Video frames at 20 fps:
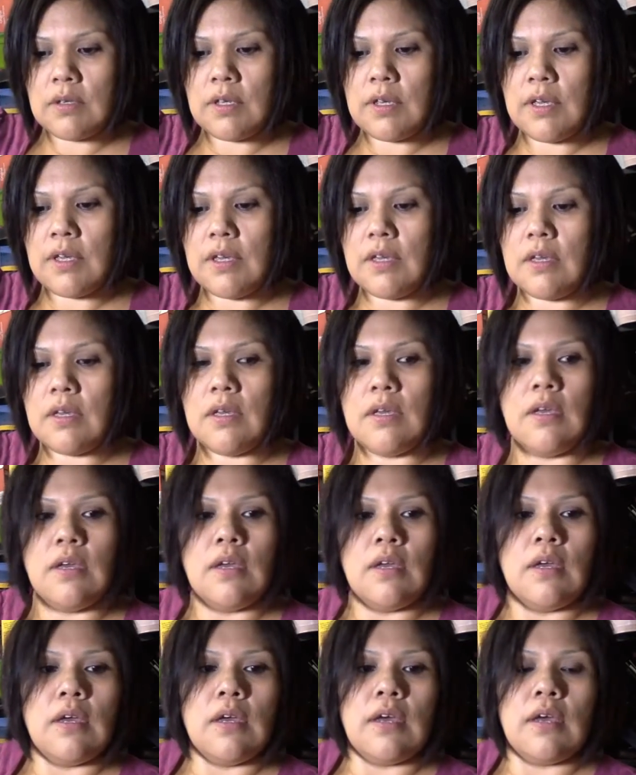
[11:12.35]
Okay,
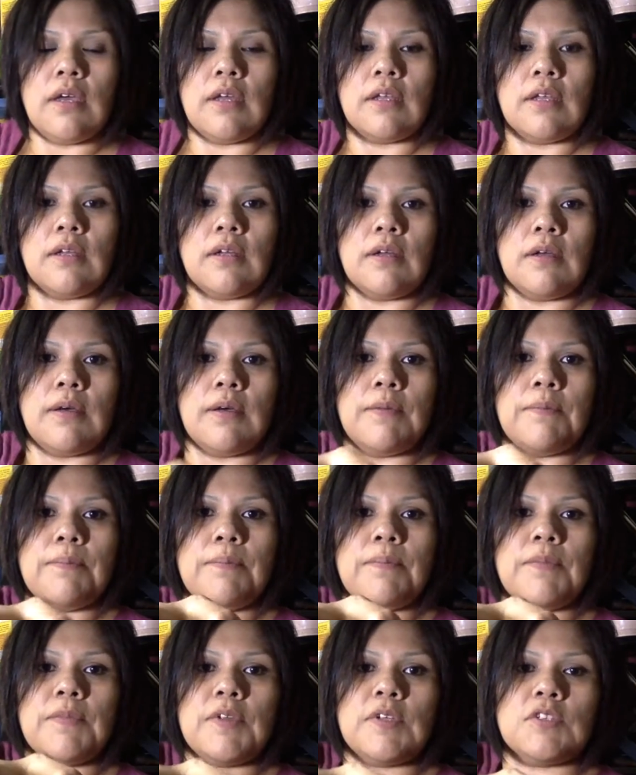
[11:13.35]
and
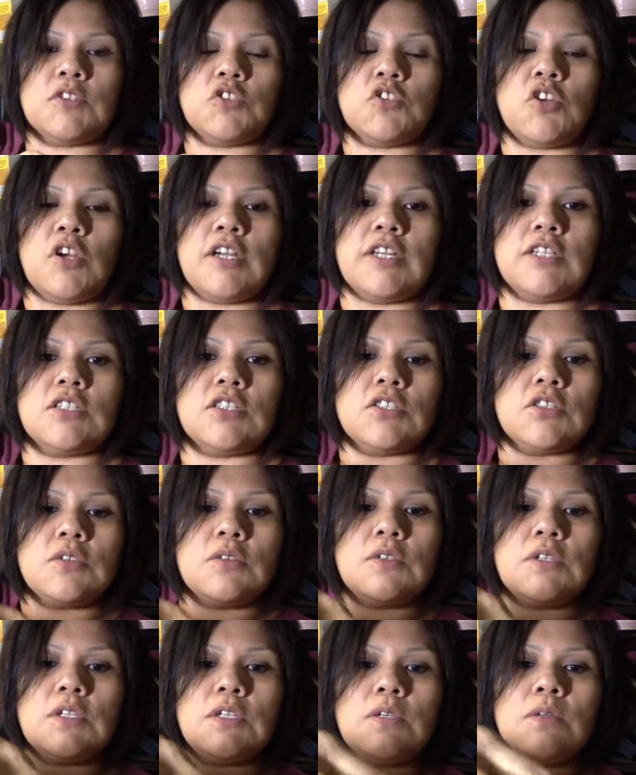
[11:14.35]
I'll try to
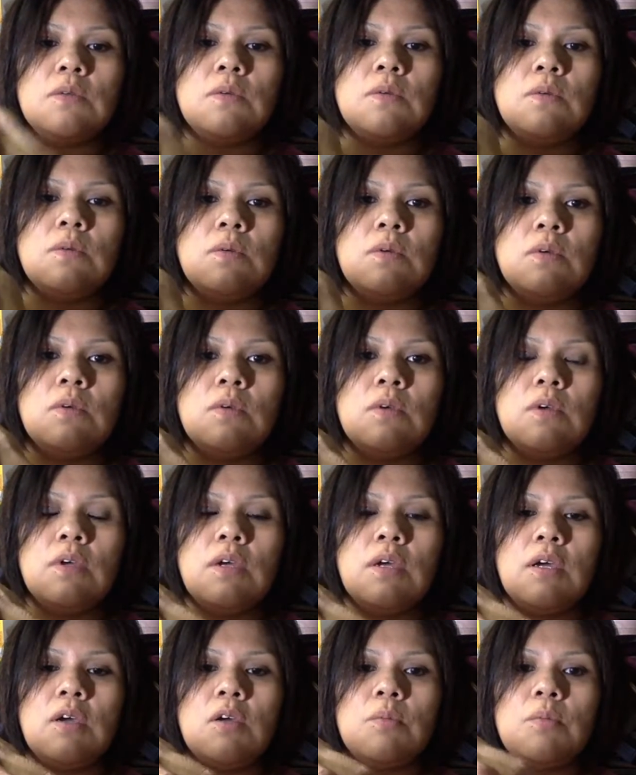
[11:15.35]
show you
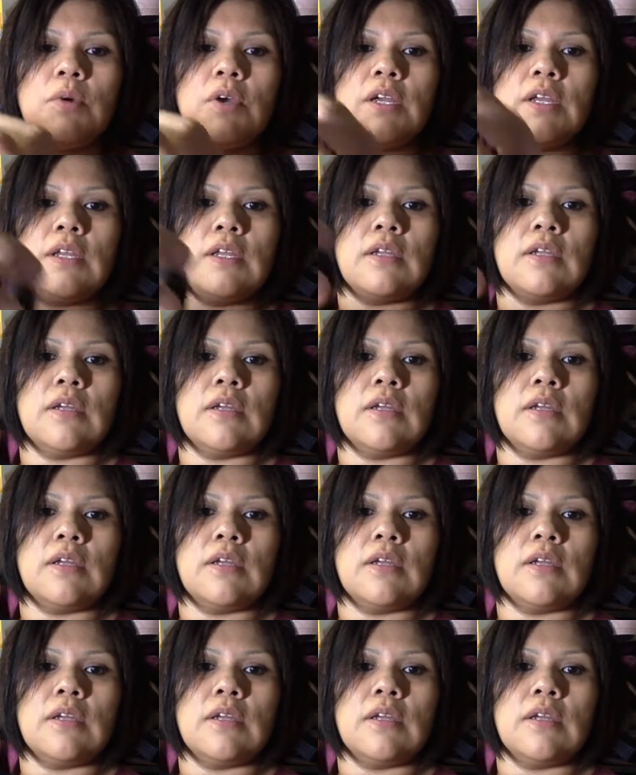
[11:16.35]
how bright.